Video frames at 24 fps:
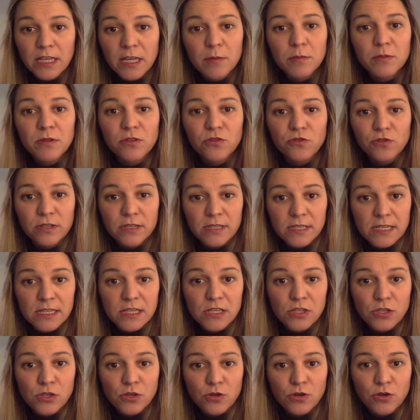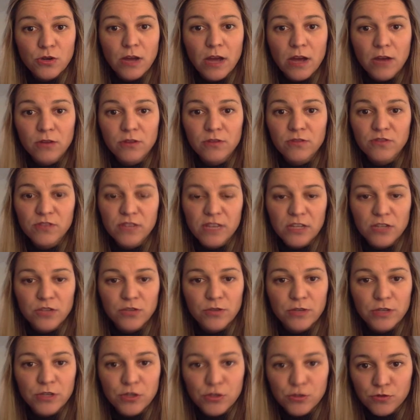keep the transistor out of
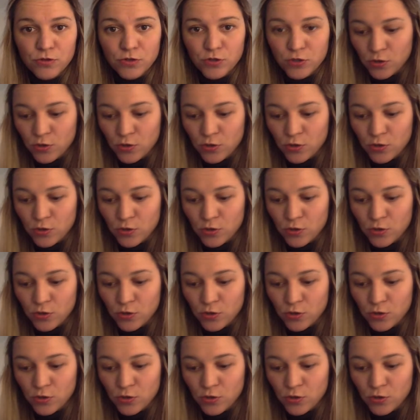saturation.